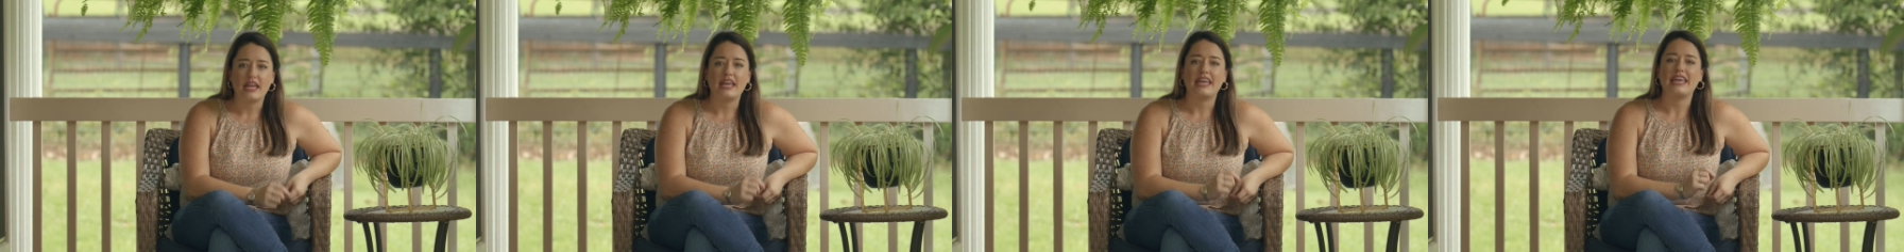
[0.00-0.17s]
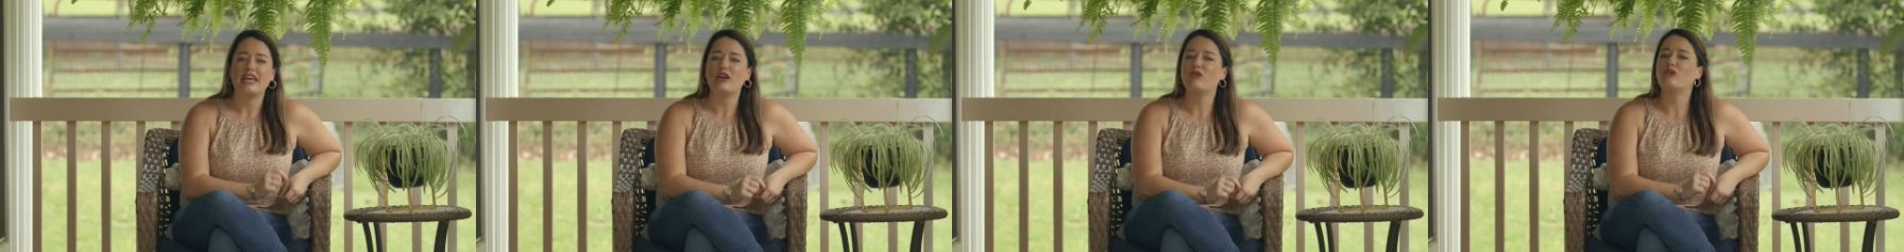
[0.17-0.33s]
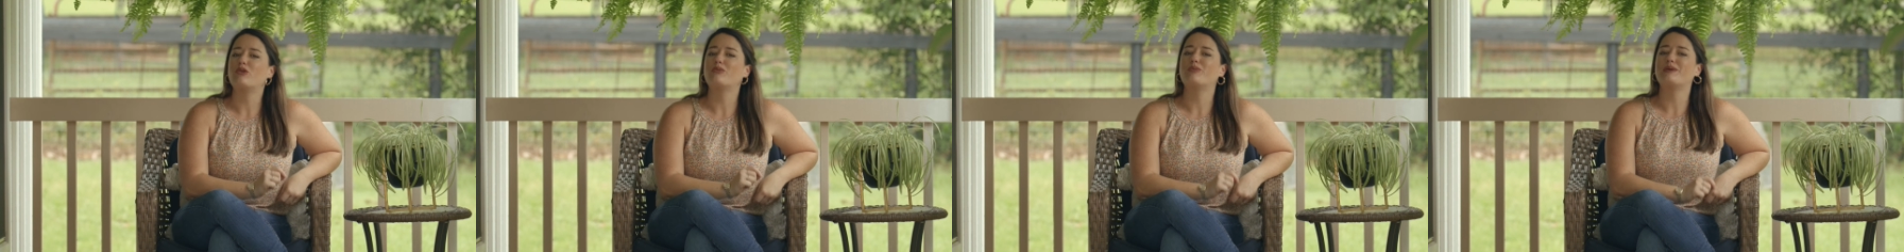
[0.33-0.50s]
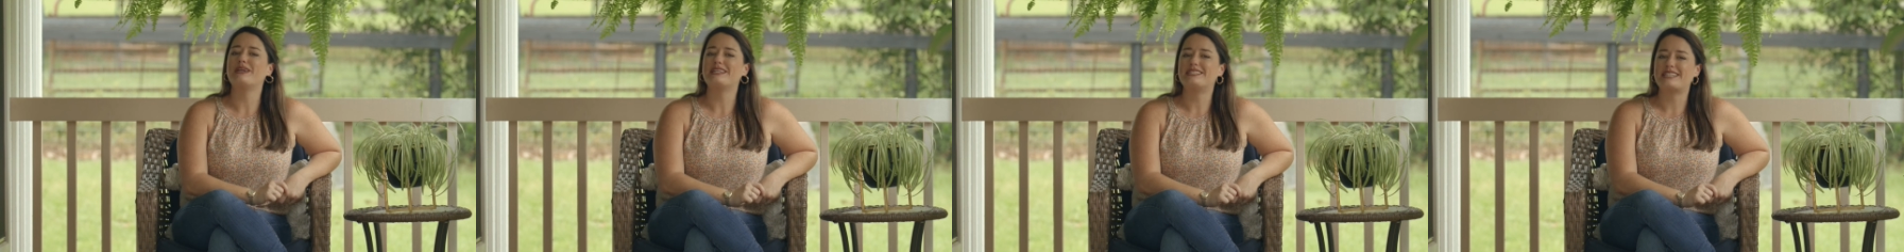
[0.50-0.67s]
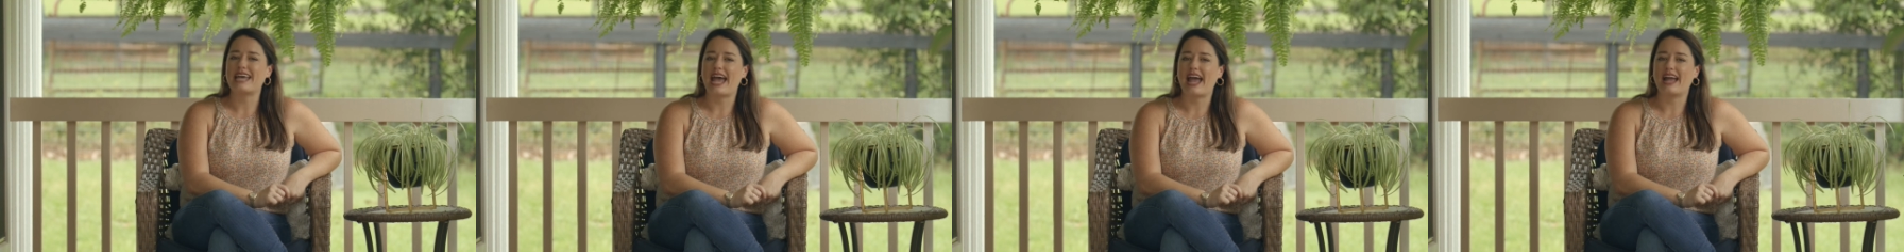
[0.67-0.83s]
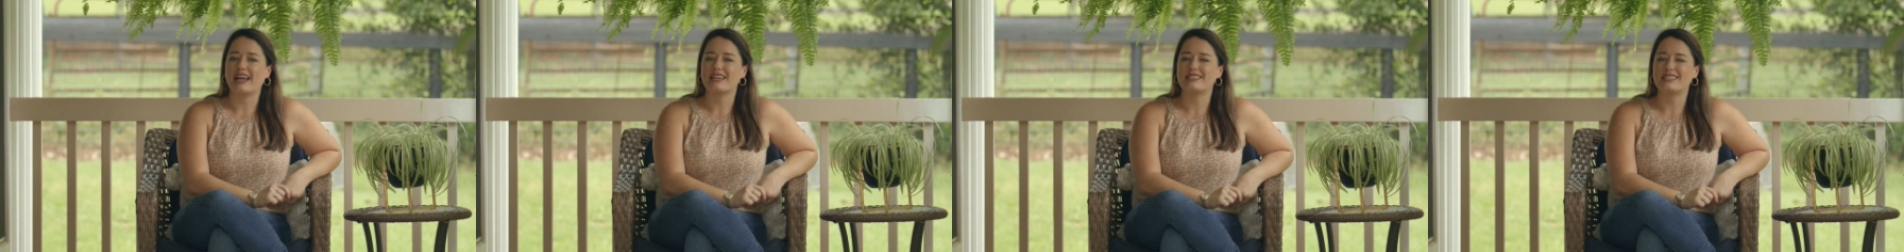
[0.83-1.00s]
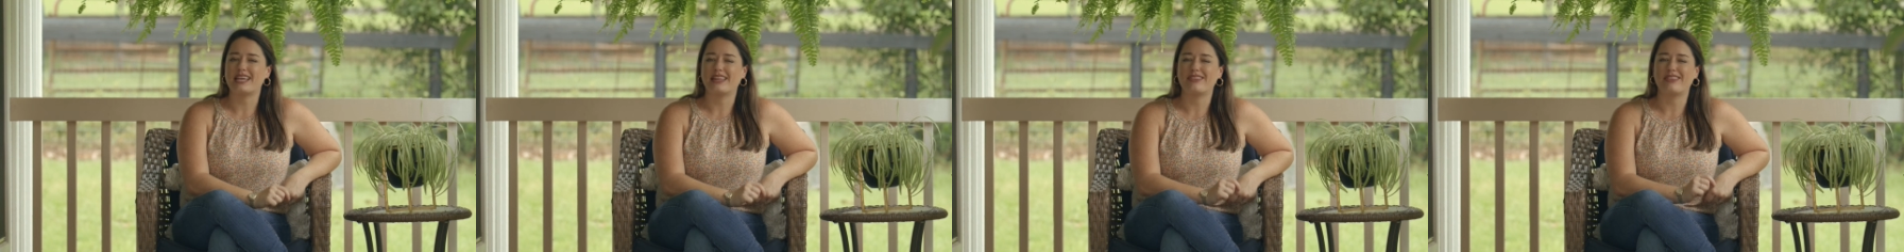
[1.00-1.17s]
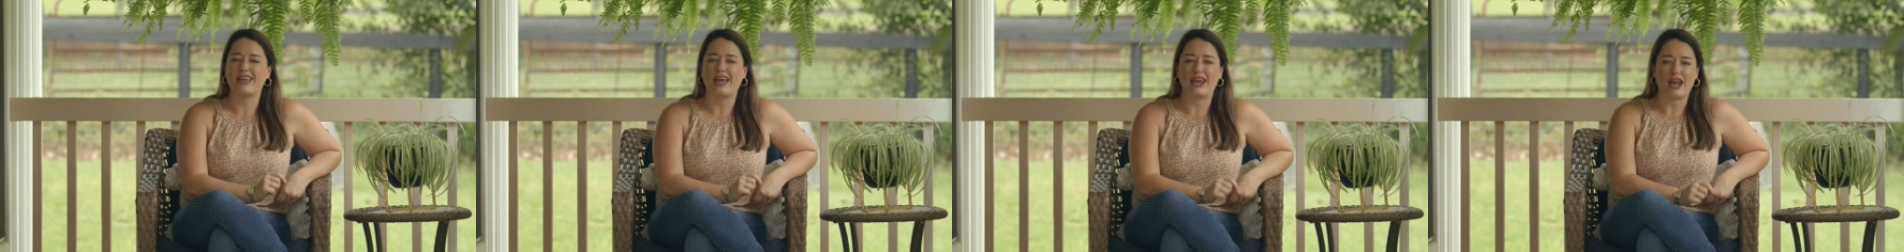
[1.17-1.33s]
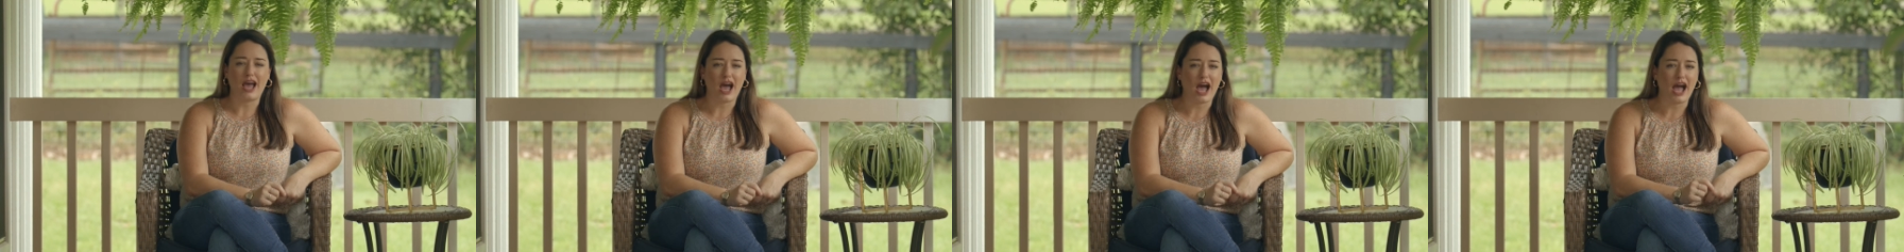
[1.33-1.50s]
it will be taxed at
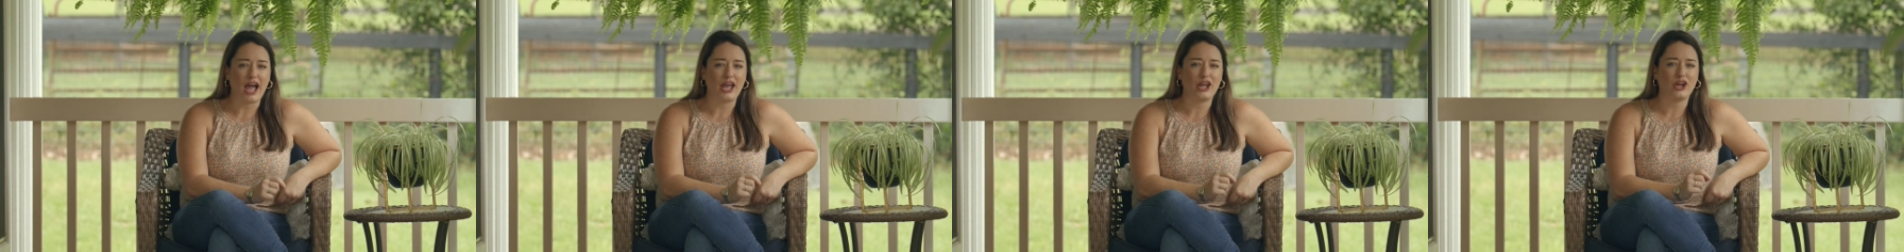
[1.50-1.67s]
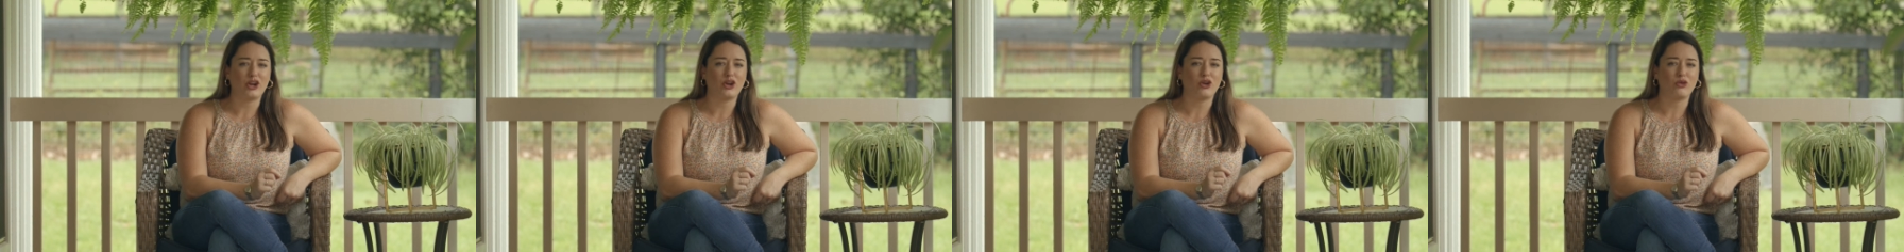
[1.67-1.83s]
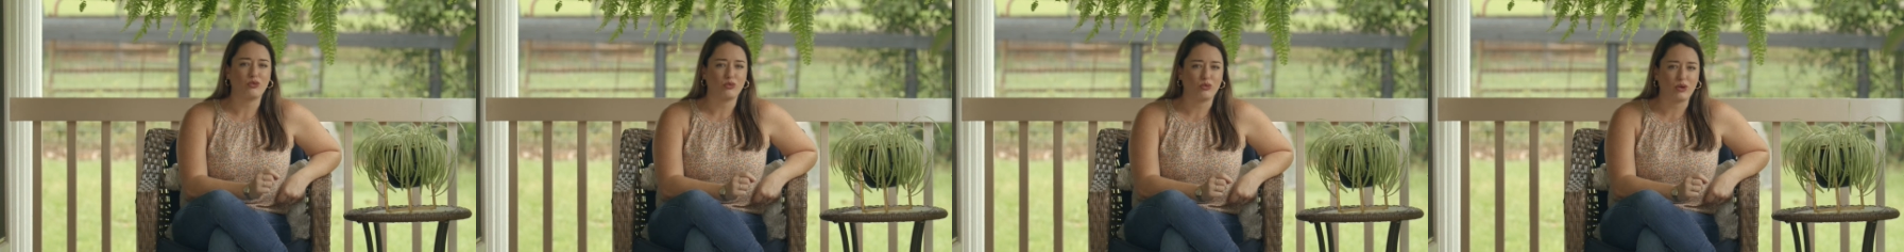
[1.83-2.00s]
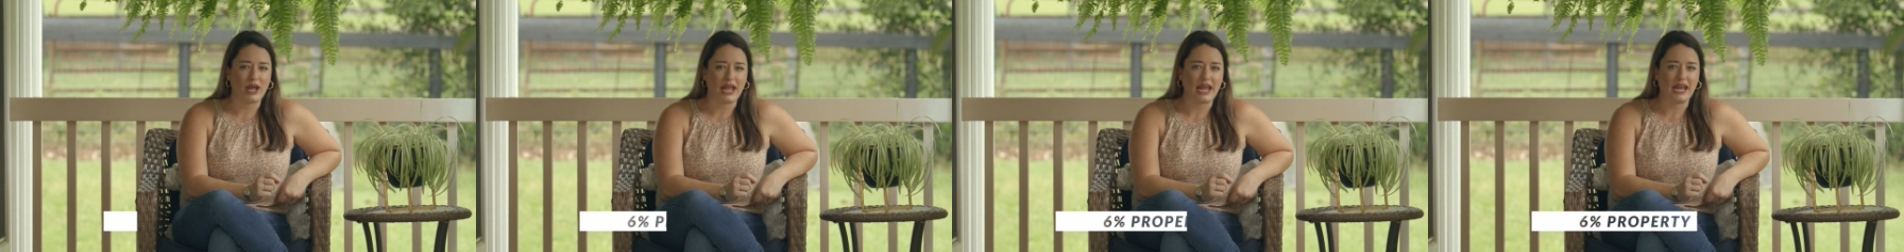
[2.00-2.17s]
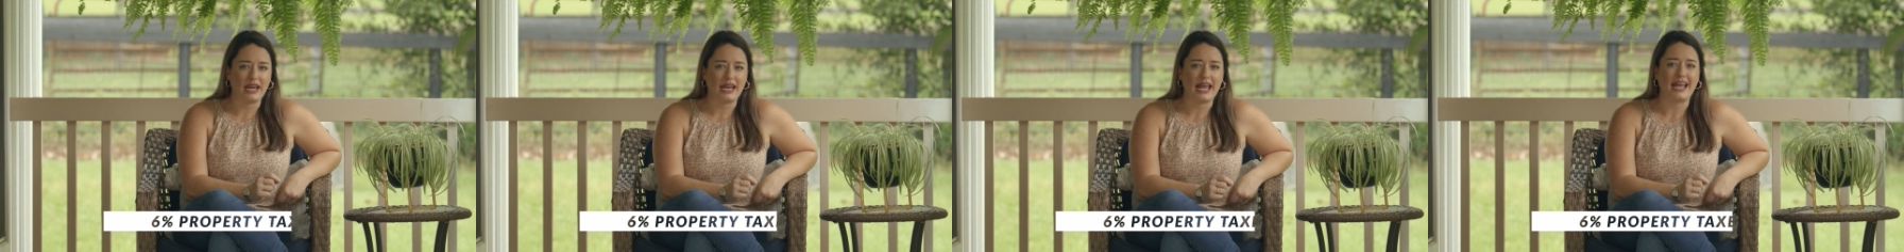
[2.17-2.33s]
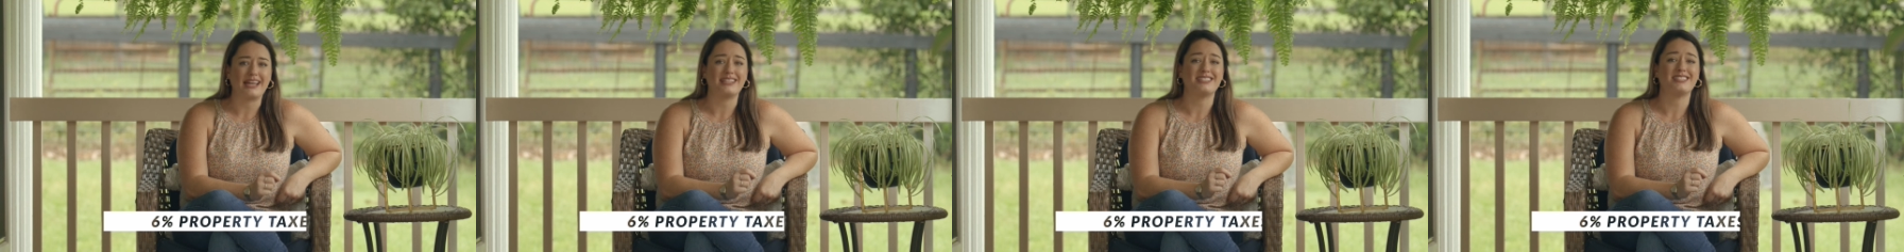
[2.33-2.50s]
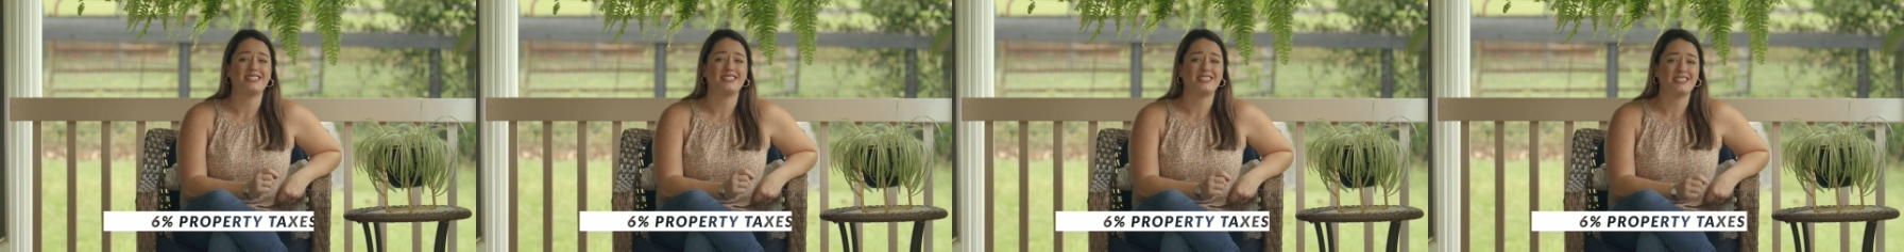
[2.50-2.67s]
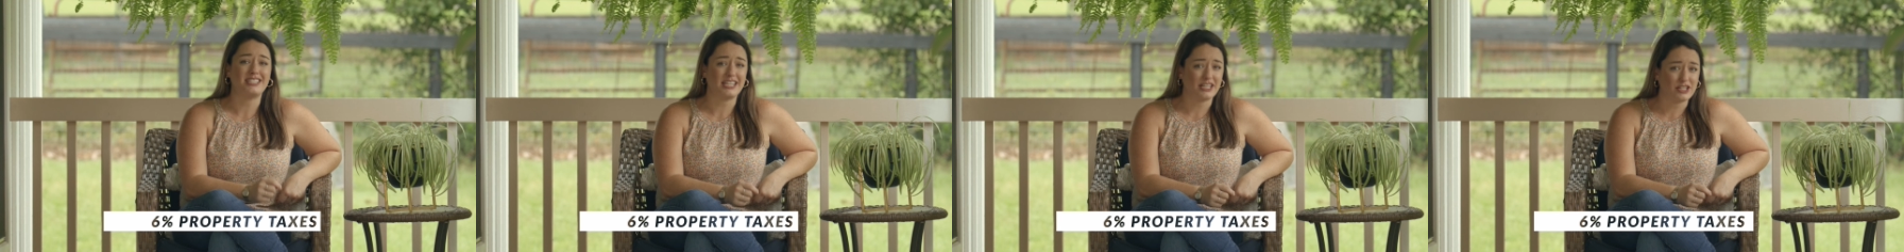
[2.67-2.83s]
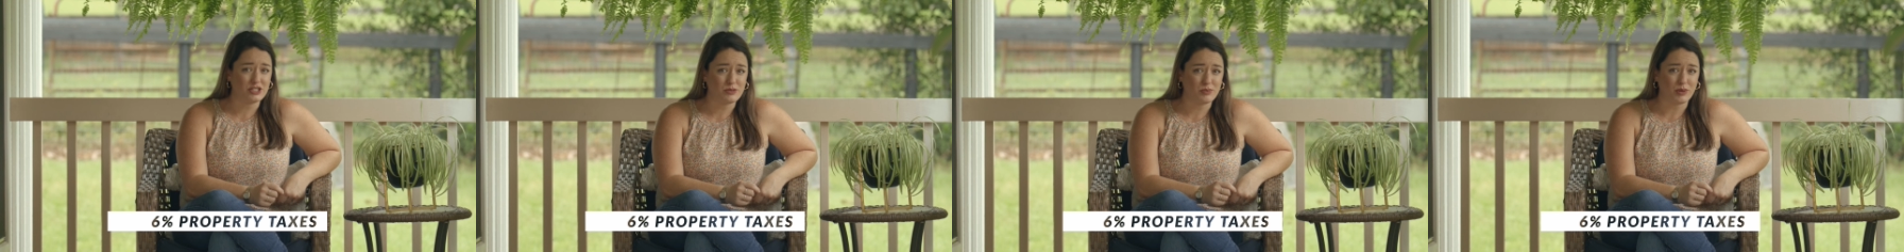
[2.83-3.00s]
that higher rate at
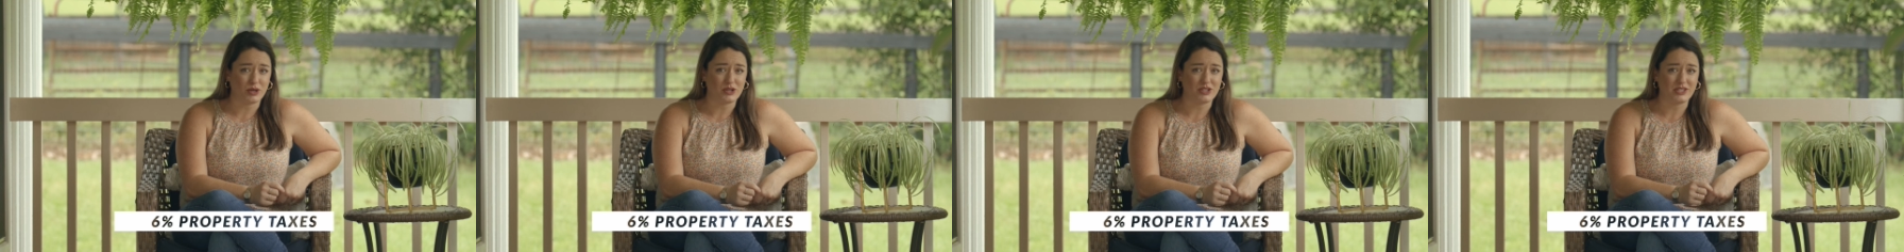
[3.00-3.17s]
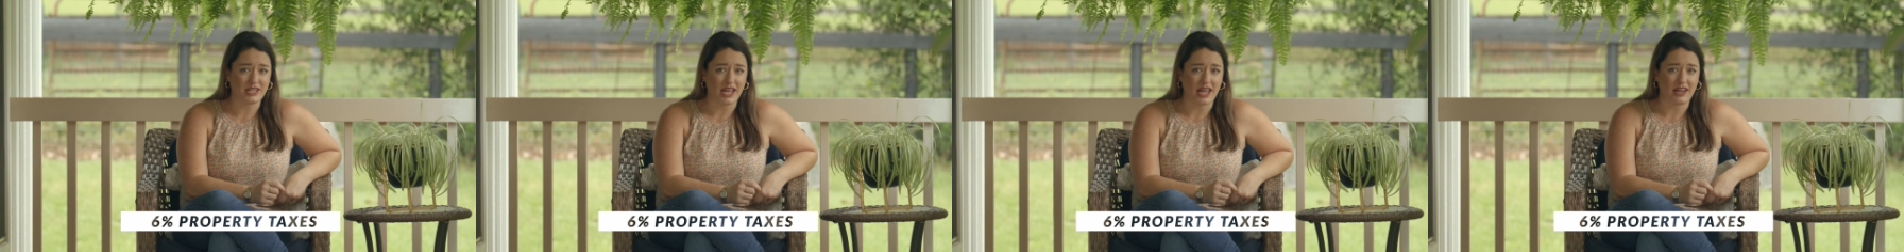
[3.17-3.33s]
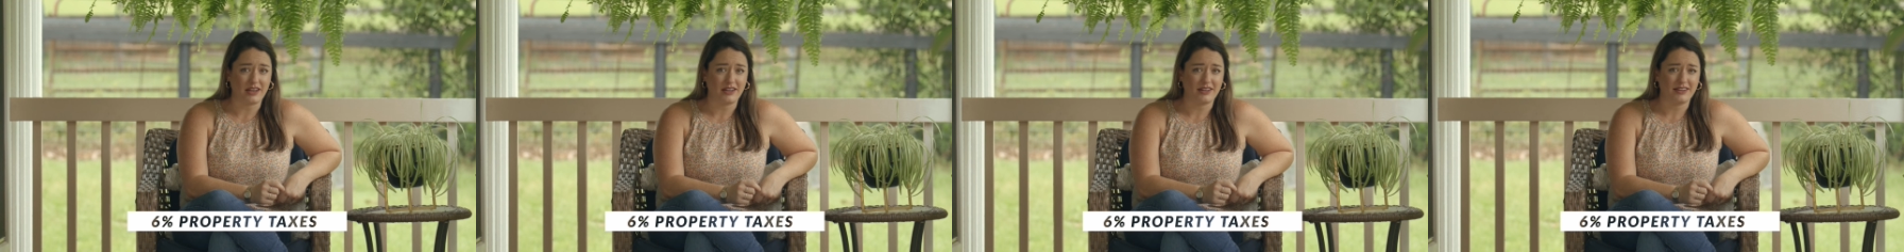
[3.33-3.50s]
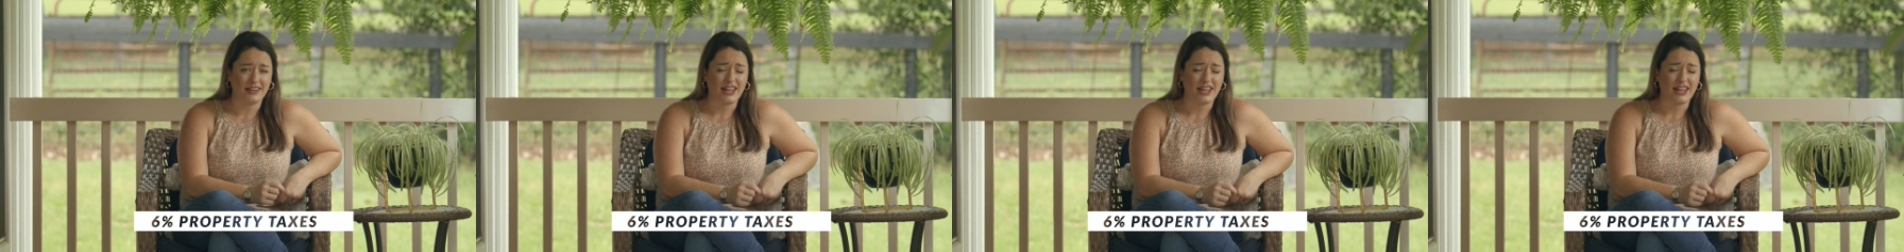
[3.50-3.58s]
6%.